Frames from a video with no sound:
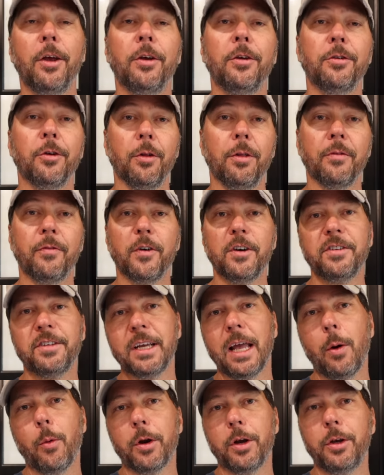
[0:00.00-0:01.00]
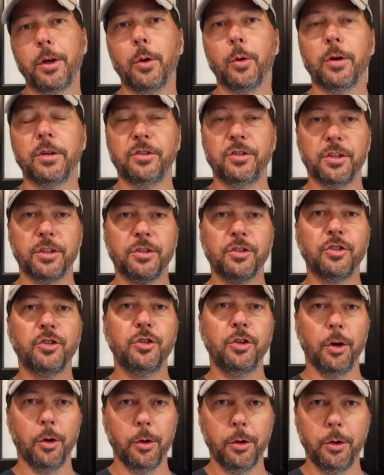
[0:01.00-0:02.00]
So the first thing I want to do is just
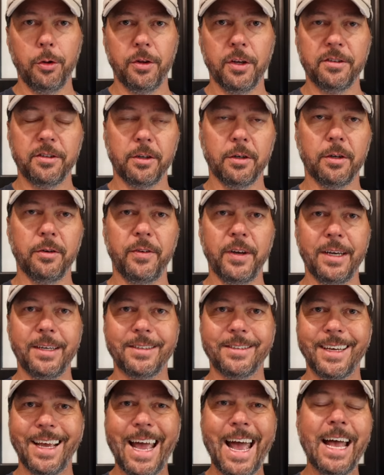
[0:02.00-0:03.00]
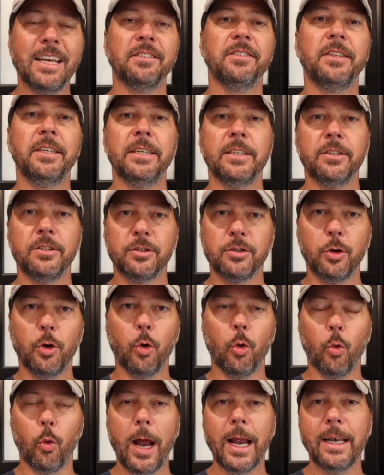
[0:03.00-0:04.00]
show you this interface as it is
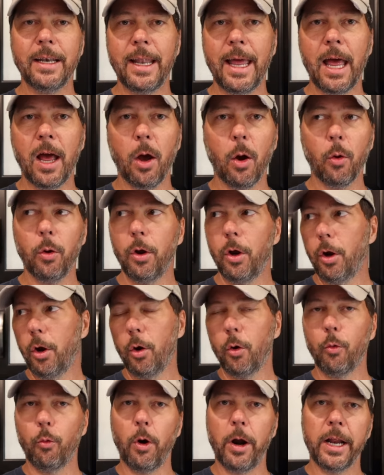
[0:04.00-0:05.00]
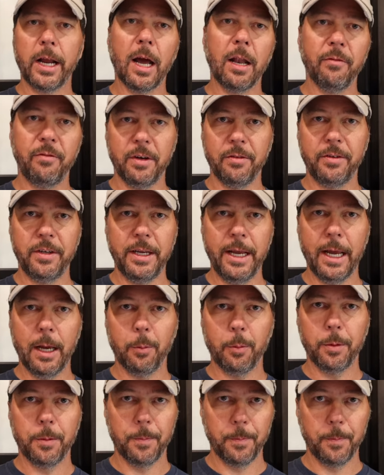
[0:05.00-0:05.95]
right now running on 50 amp.